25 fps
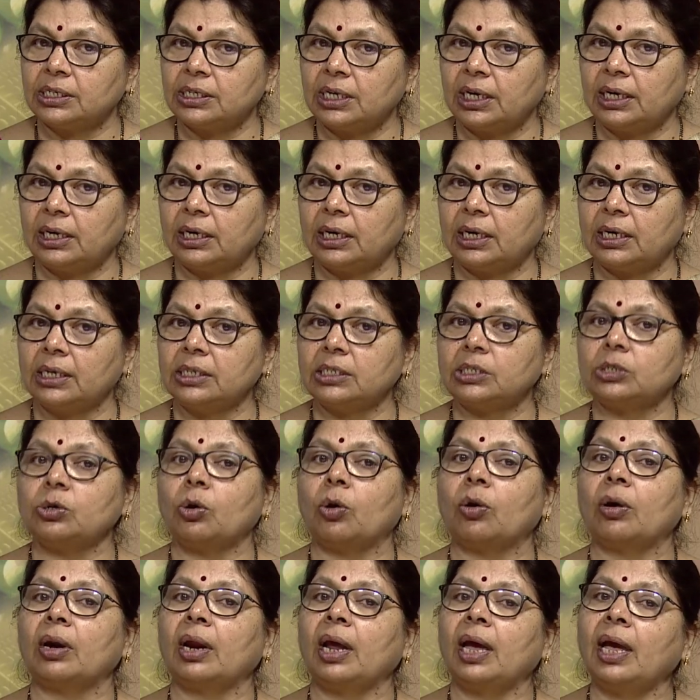status
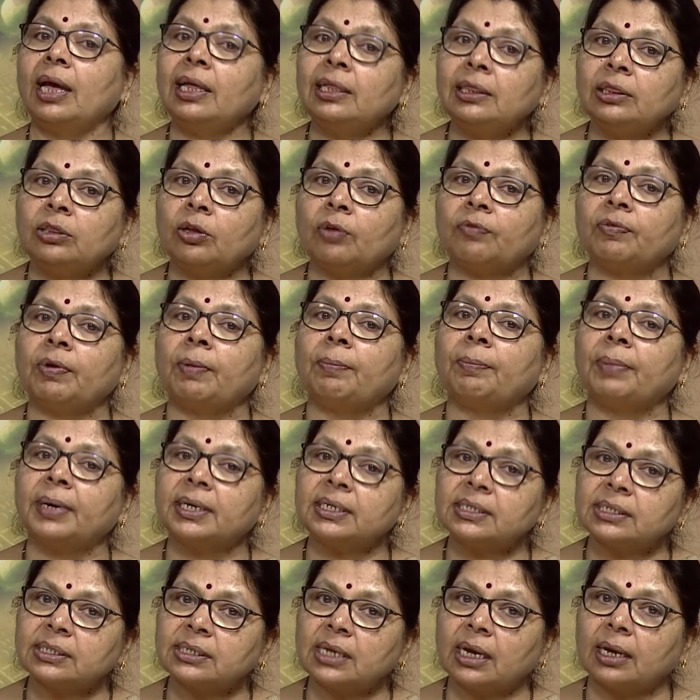or health of a
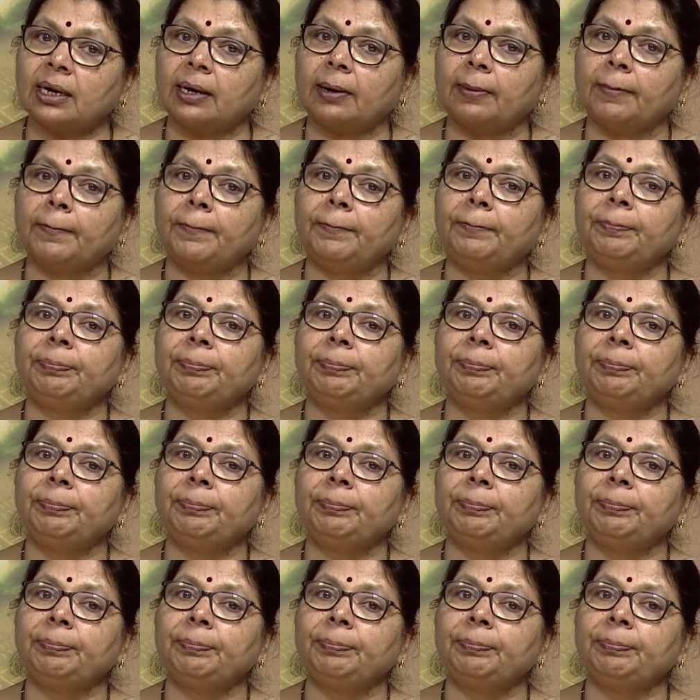person